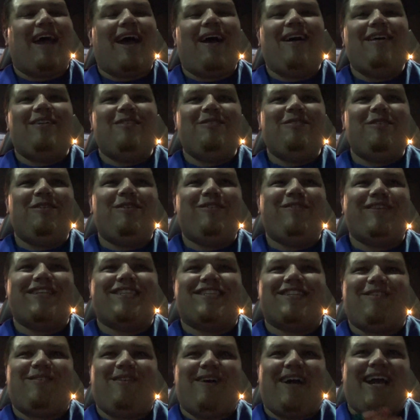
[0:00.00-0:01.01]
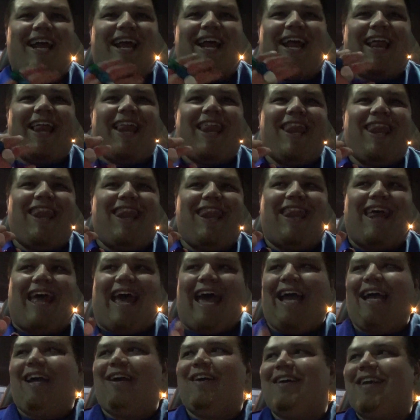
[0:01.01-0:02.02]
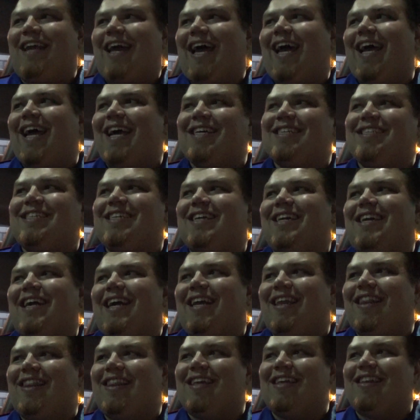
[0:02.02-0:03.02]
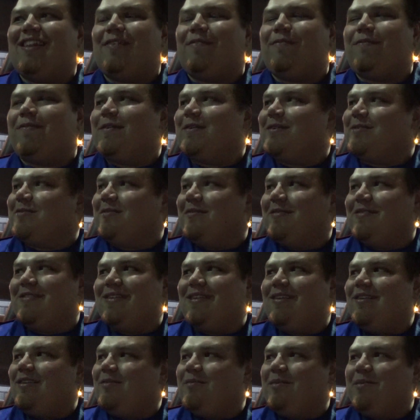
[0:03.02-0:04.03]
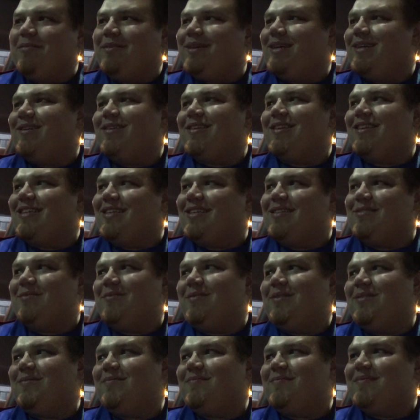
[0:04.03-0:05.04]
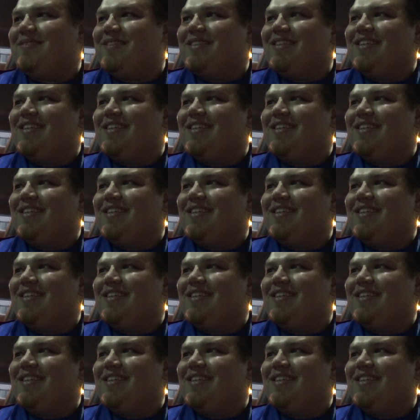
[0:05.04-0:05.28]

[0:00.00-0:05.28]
I don't know if it's quite that good. I actually kind of think the first one was a little bit better than this one.